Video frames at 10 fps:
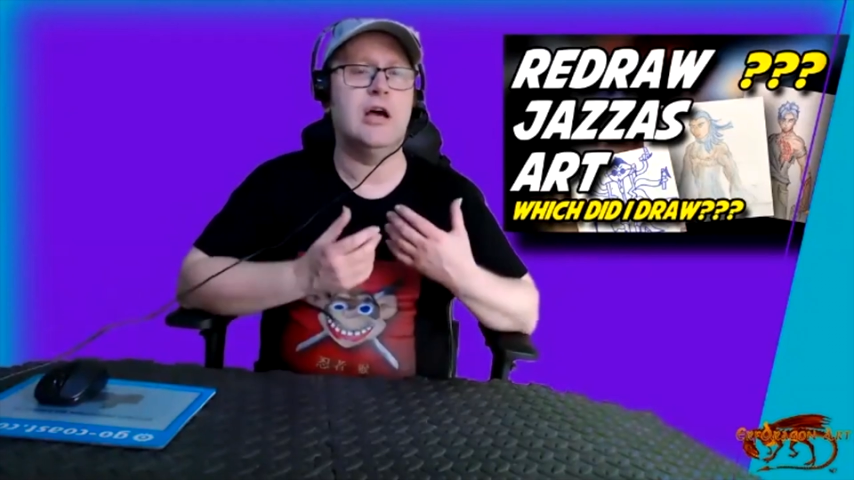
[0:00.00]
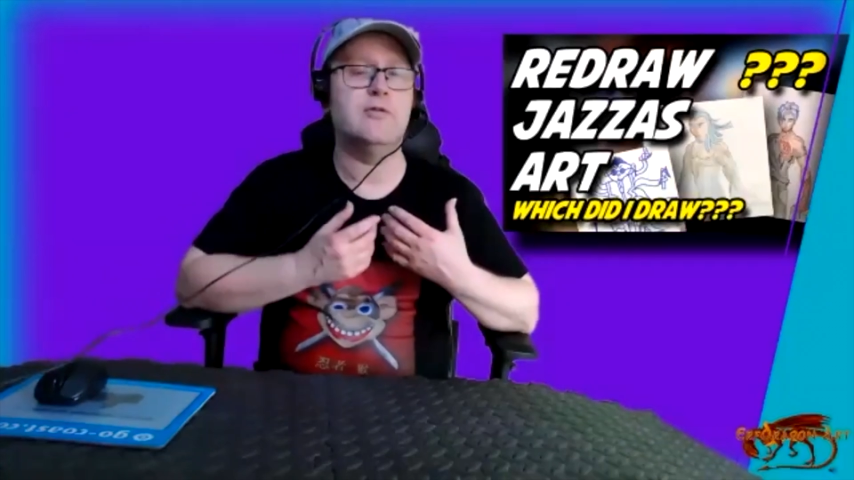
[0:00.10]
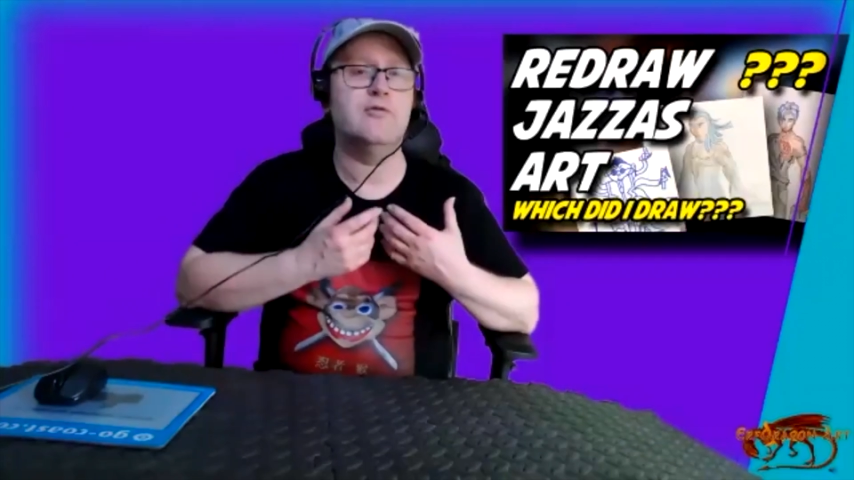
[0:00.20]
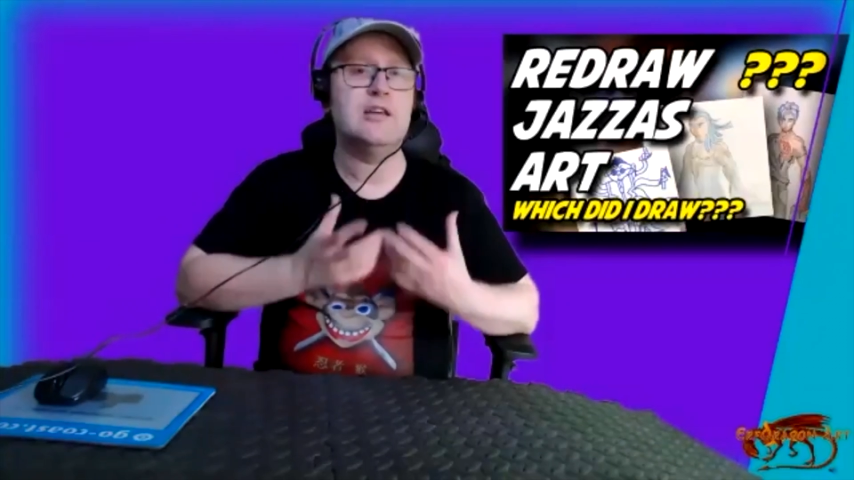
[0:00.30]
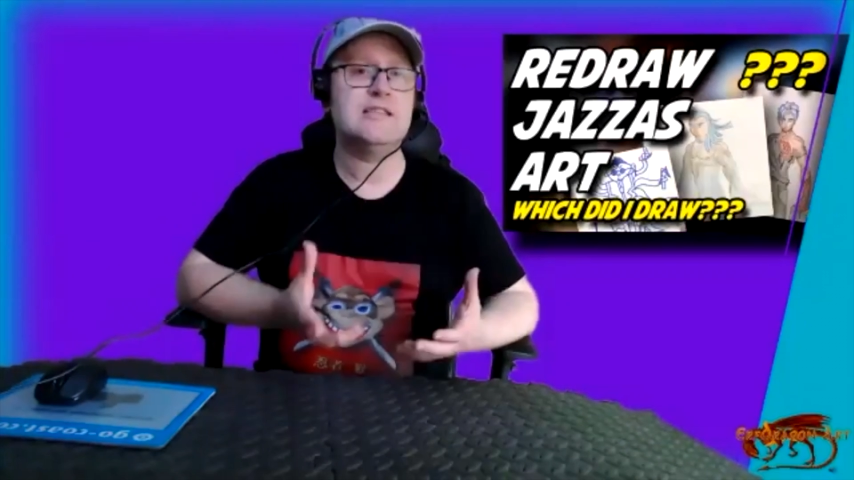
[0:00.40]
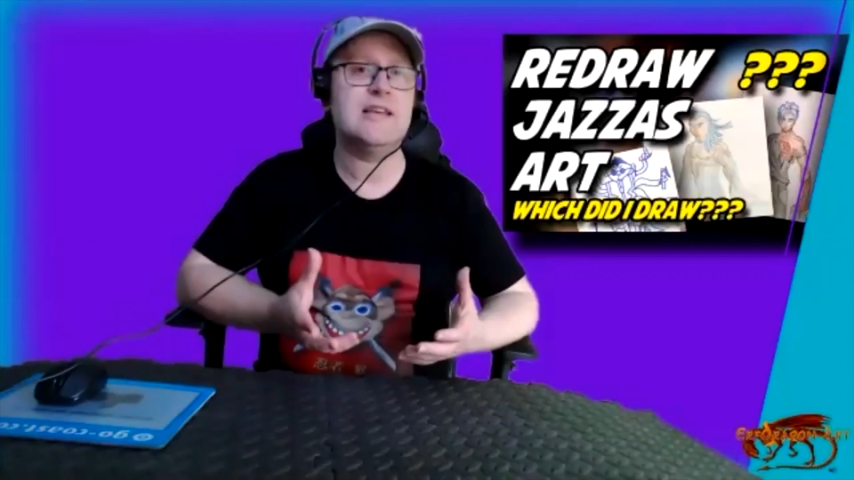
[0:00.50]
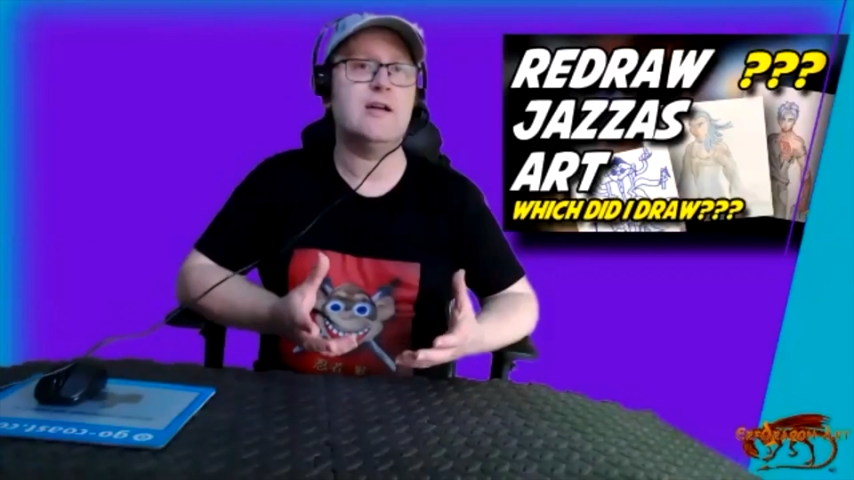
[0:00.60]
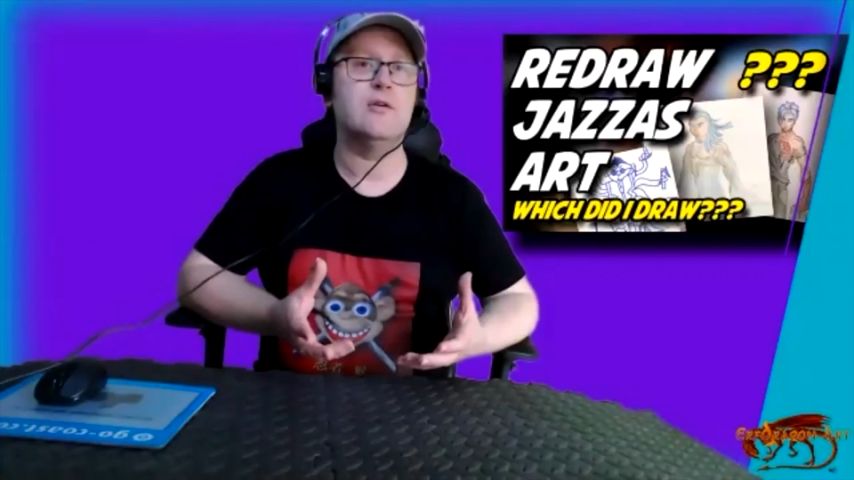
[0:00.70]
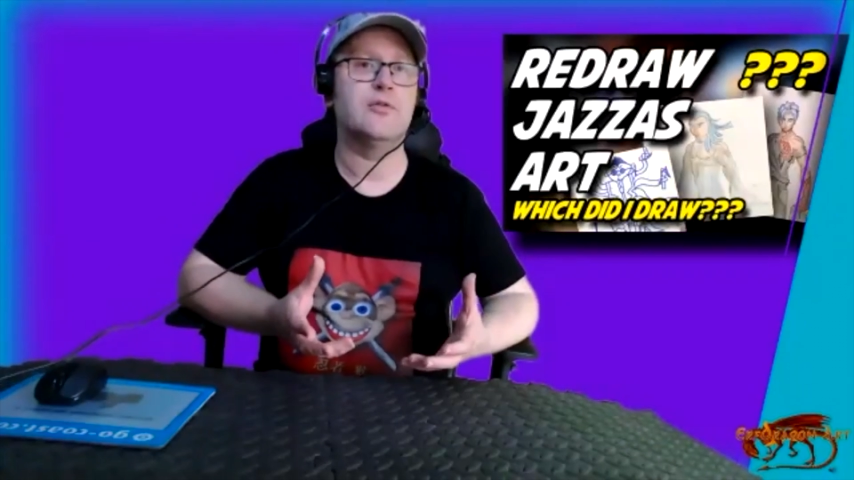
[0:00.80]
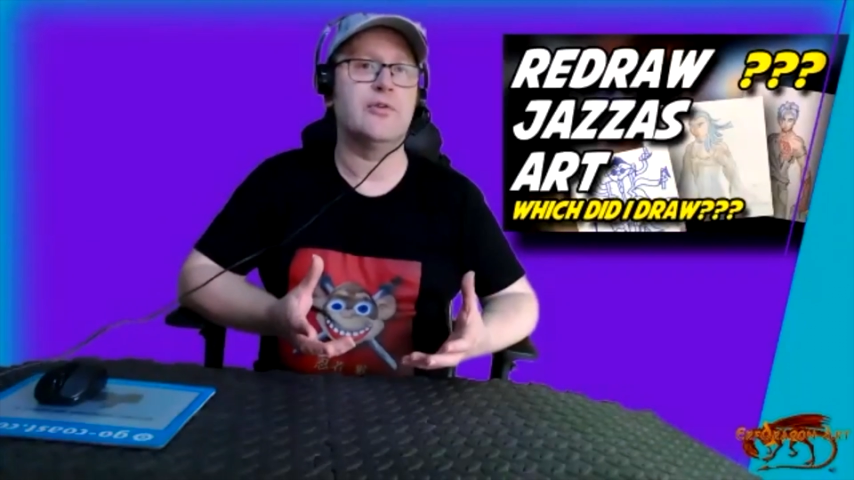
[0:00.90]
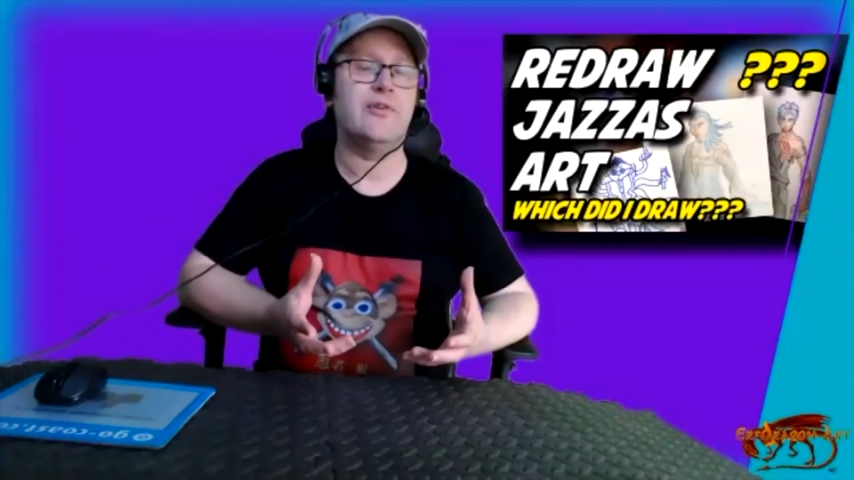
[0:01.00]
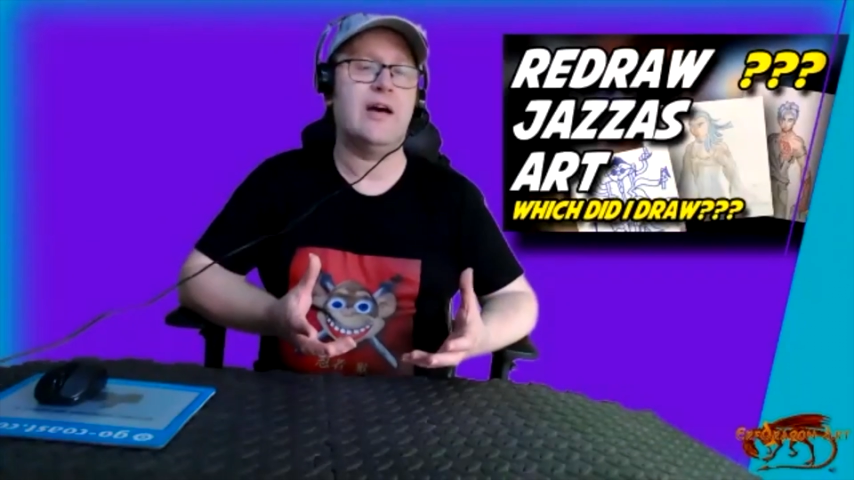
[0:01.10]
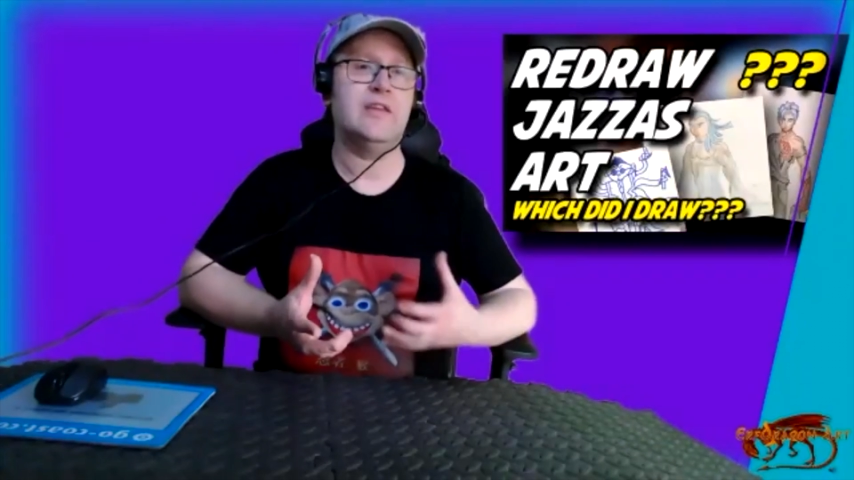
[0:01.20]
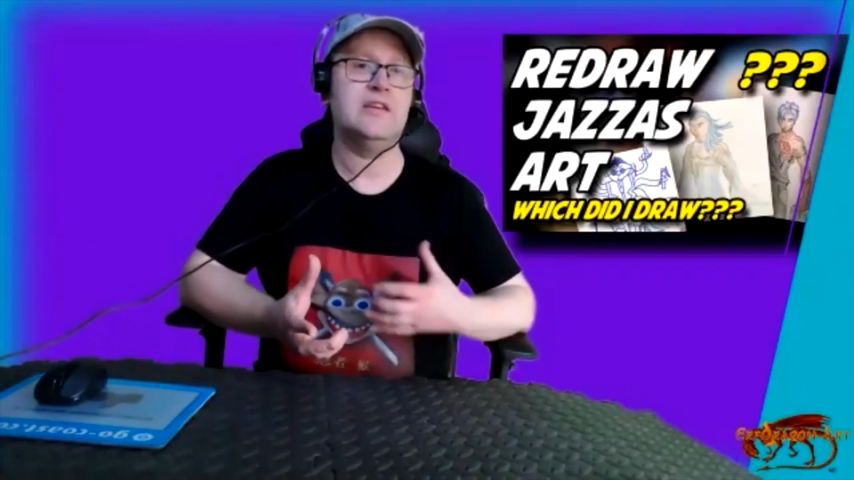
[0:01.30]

really sell the fact